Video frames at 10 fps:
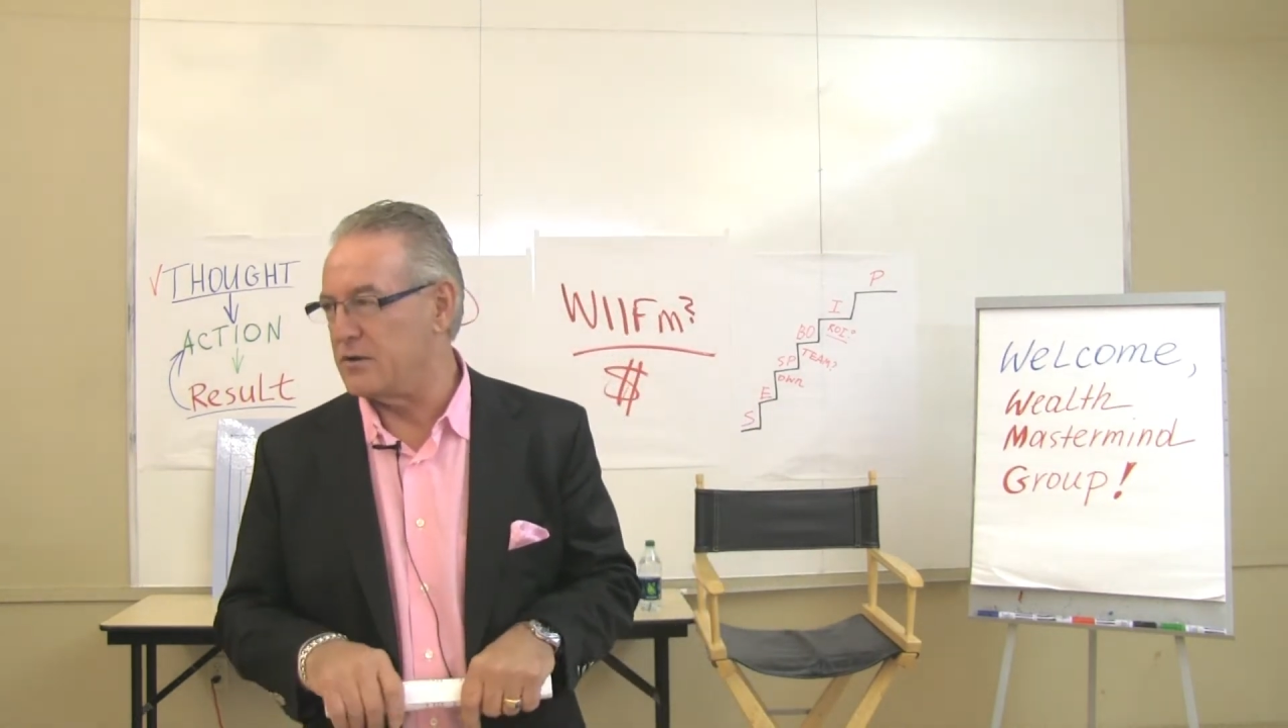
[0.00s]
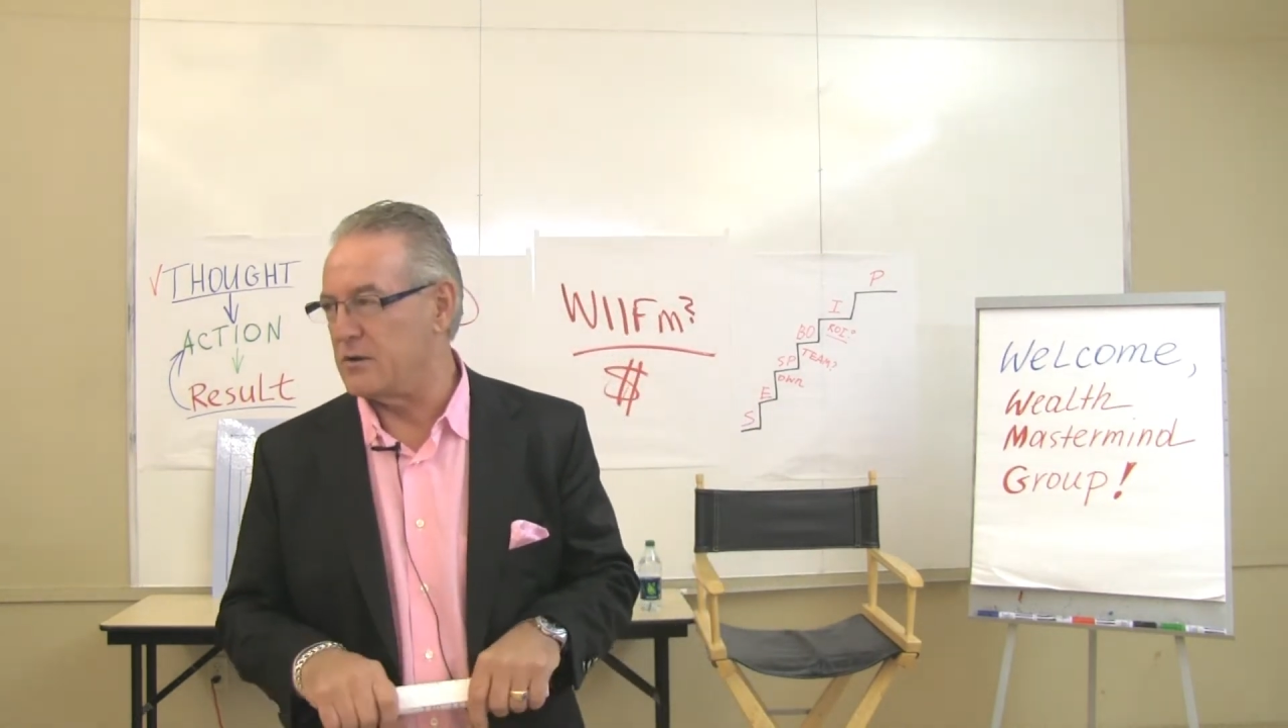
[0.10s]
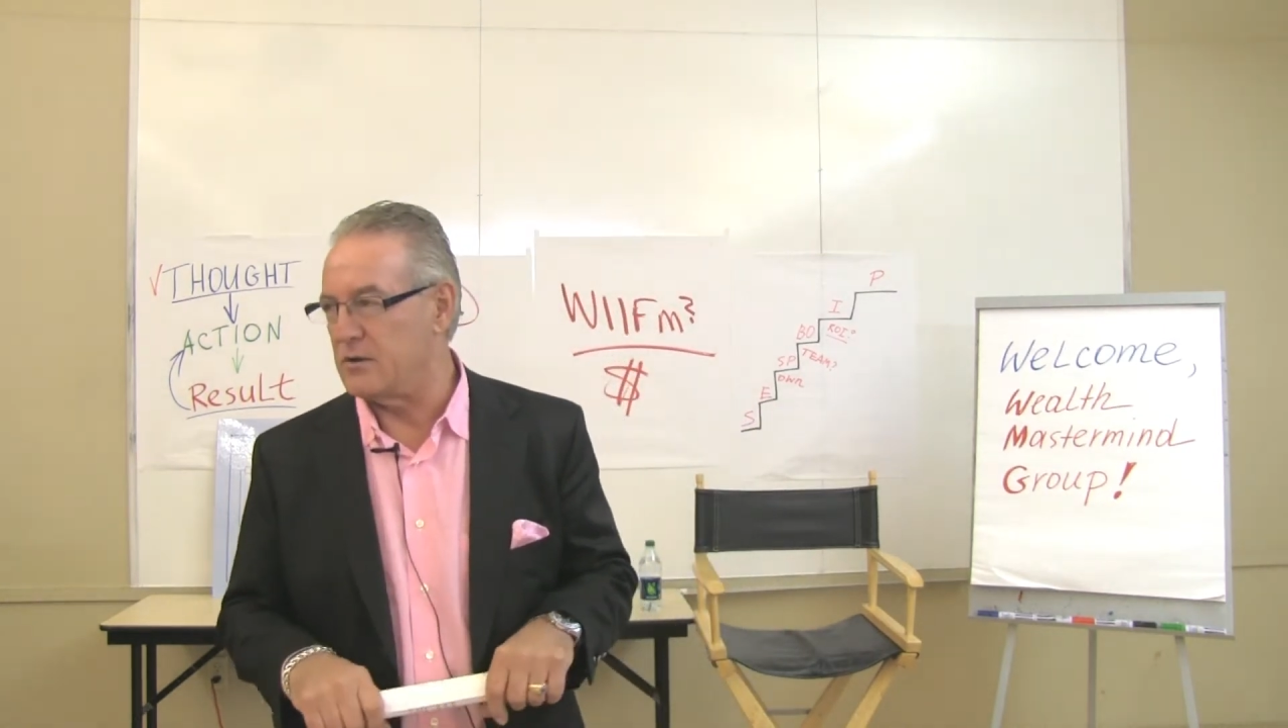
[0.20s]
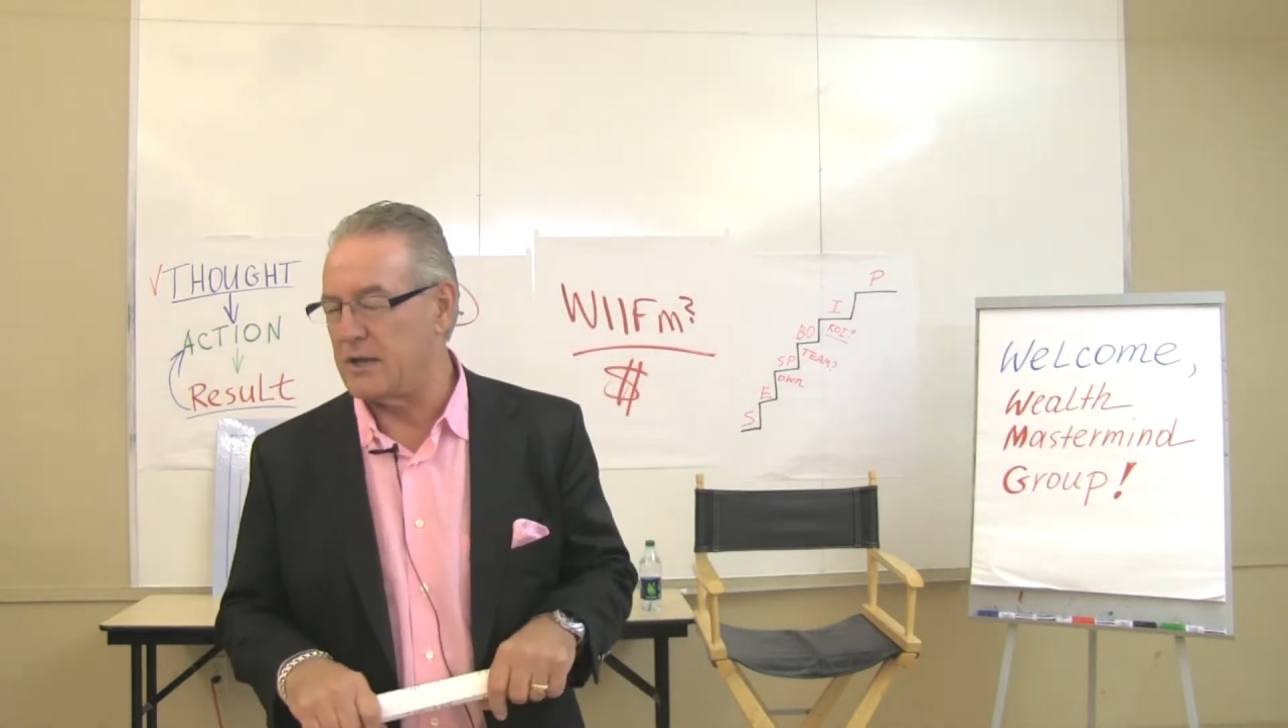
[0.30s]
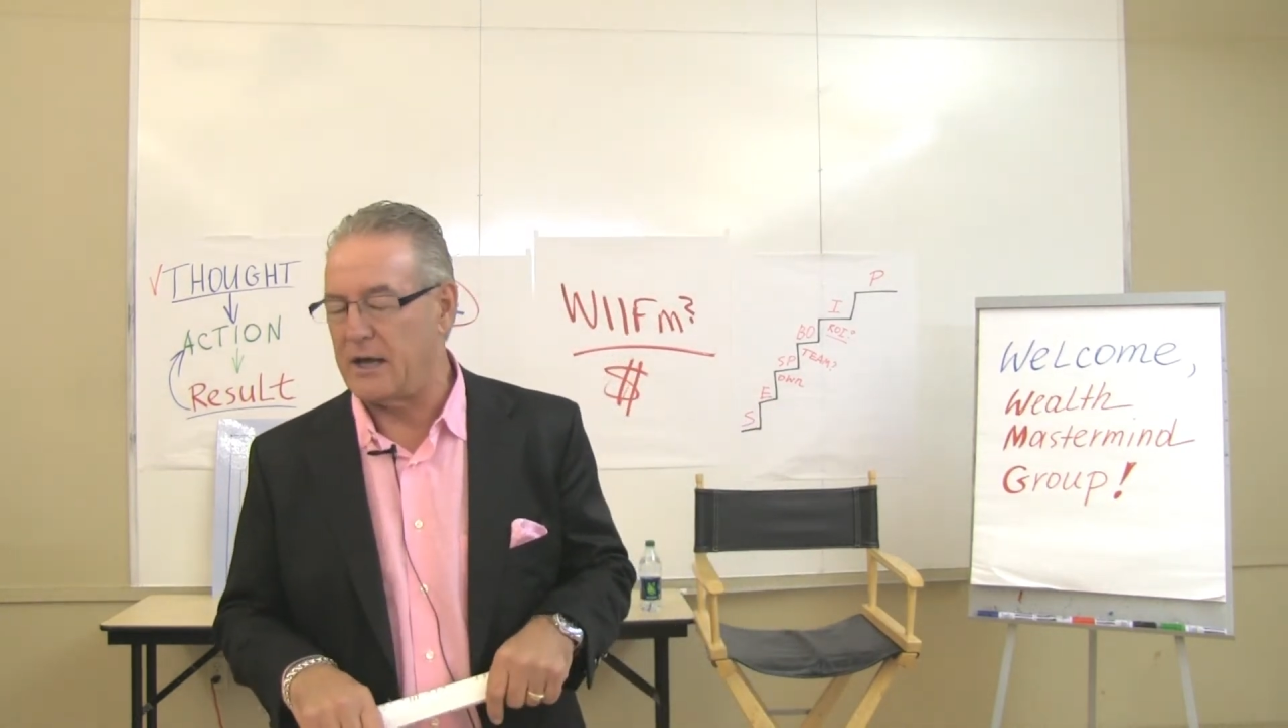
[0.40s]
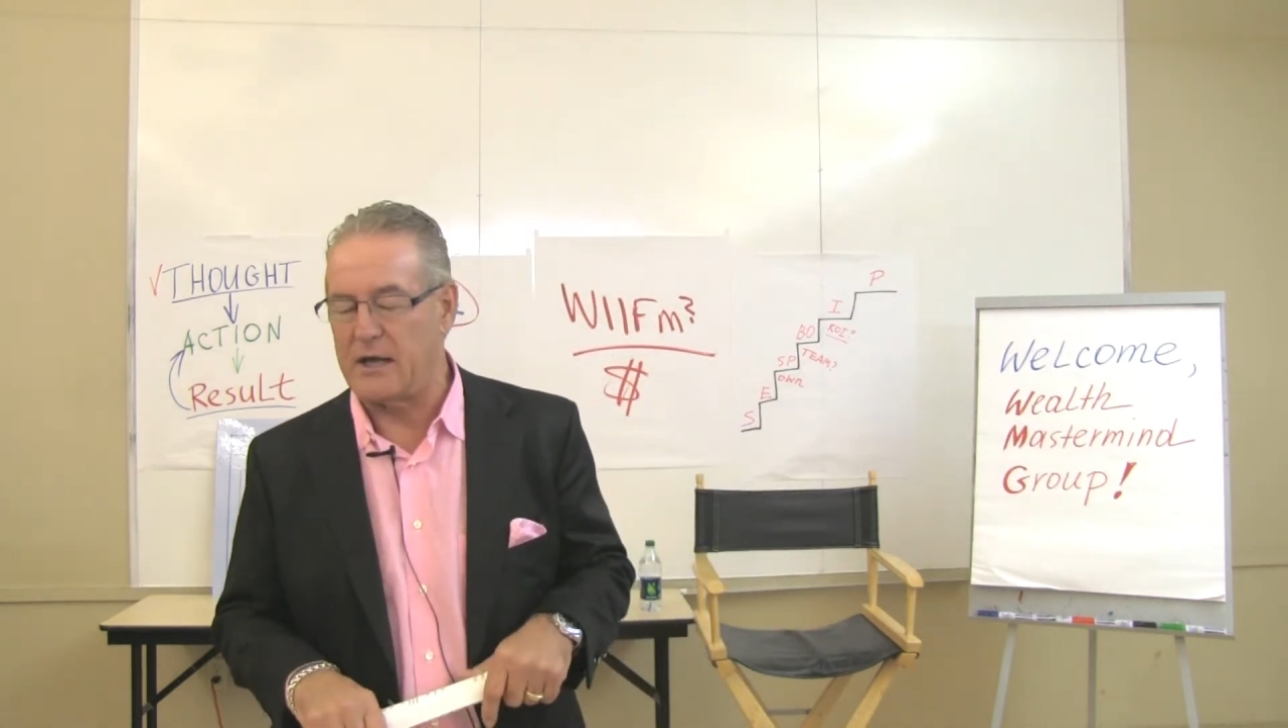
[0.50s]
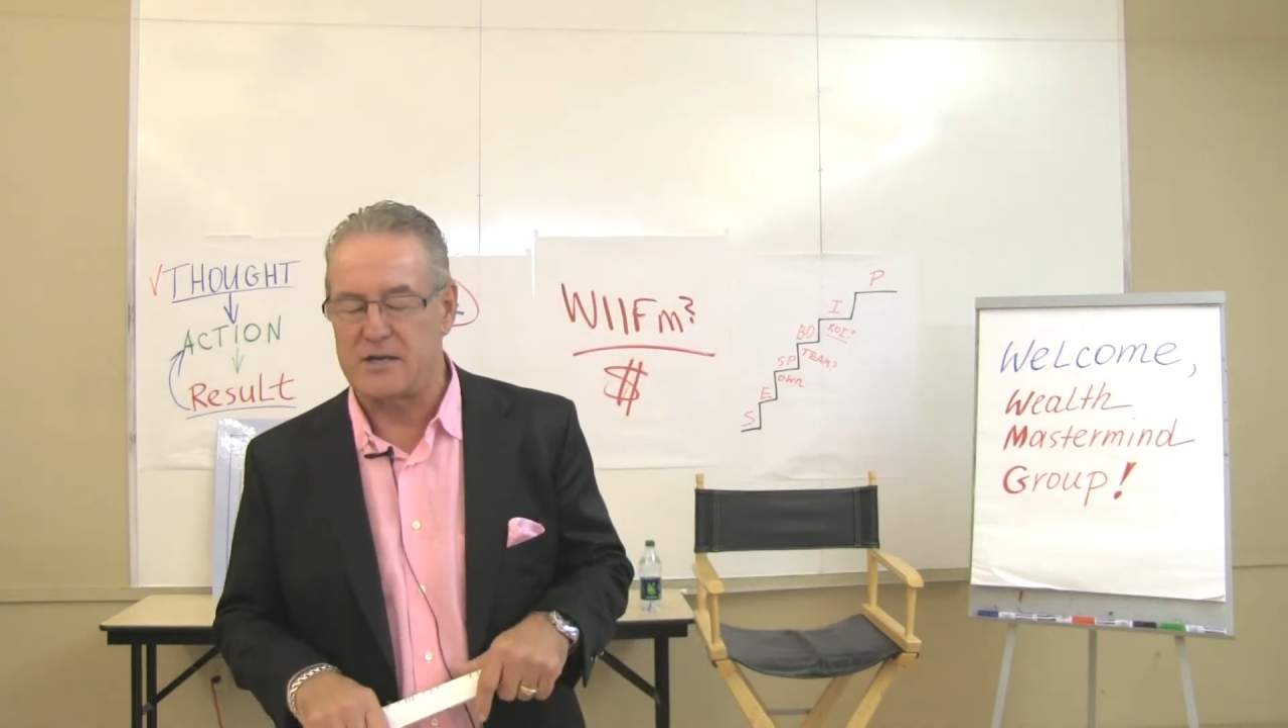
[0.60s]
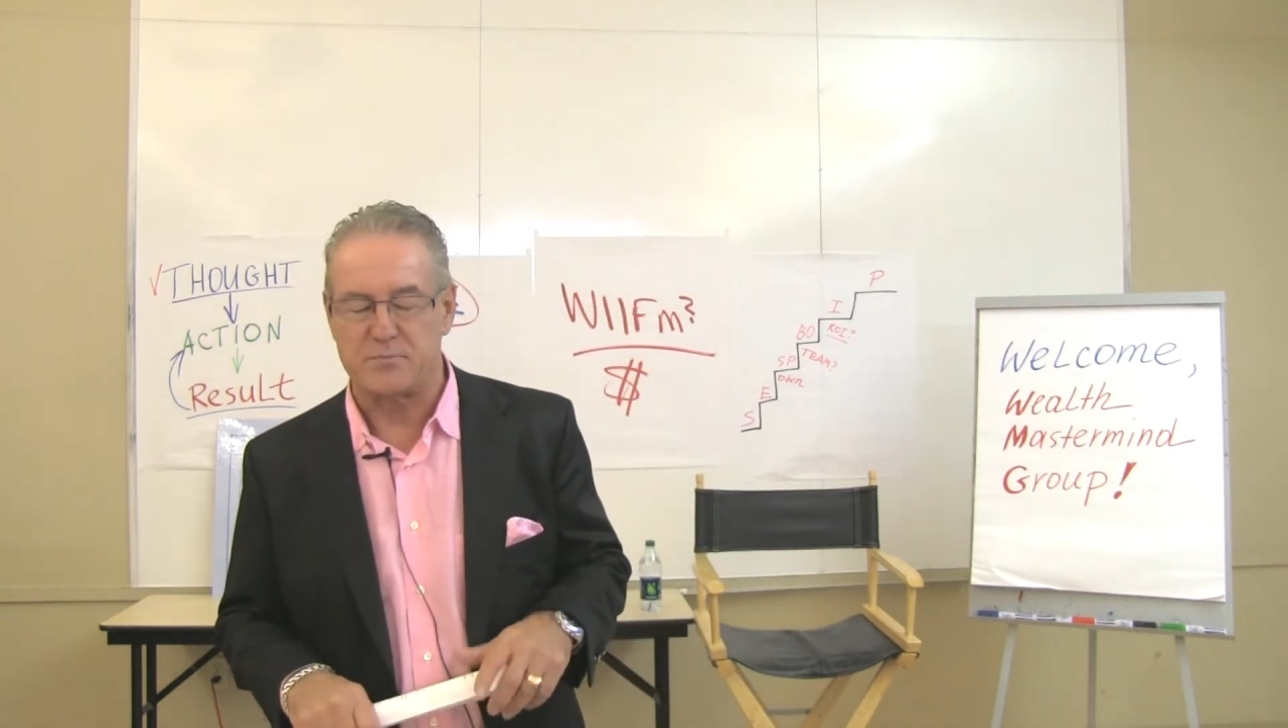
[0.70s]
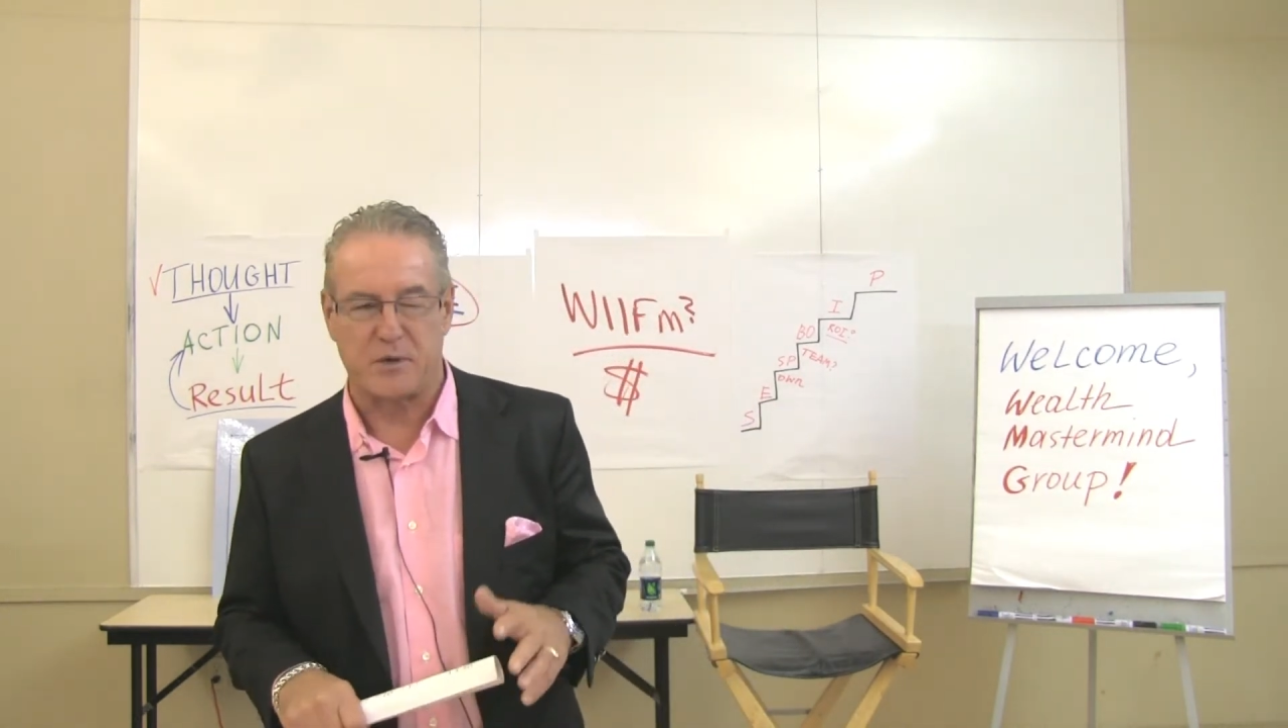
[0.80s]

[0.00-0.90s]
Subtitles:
do that is